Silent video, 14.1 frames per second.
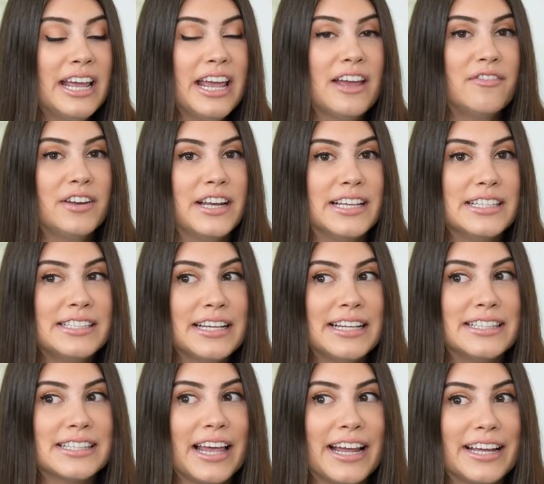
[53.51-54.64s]
If it is,
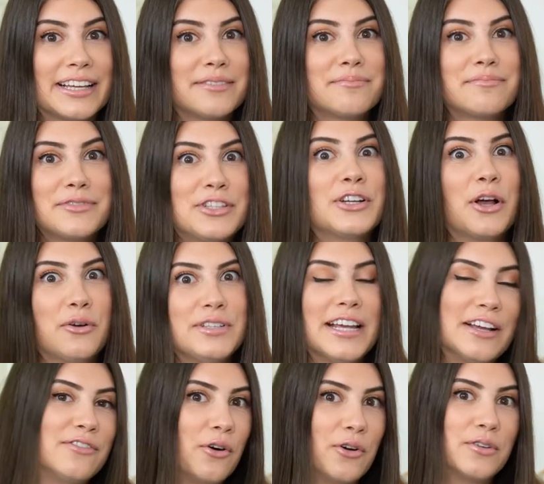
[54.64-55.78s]
it's like to go
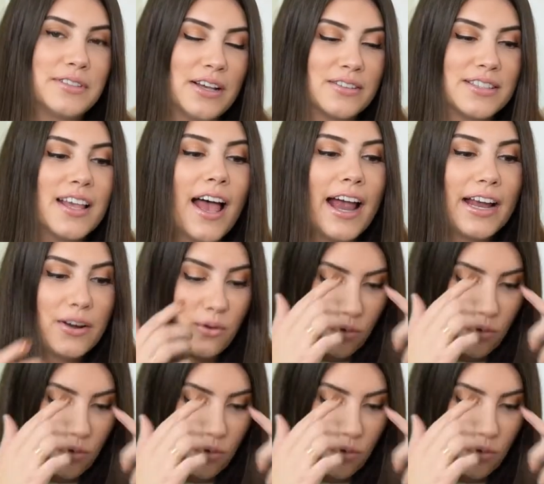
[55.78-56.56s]
take photos outside